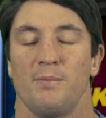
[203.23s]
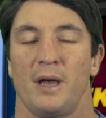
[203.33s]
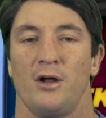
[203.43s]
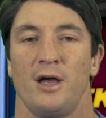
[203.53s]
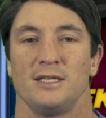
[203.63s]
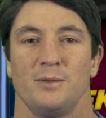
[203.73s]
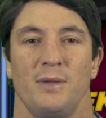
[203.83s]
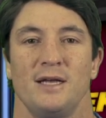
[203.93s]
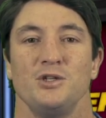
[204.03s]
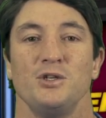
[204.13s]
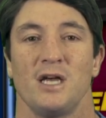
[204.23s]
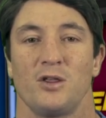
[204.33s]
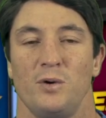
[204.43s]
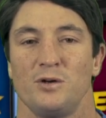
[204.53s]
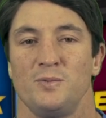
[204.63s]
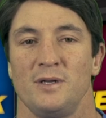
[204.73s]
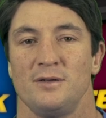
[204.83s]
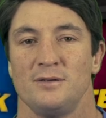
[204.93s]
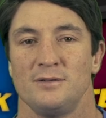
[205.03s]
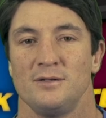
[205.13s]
But as a New South Welshman,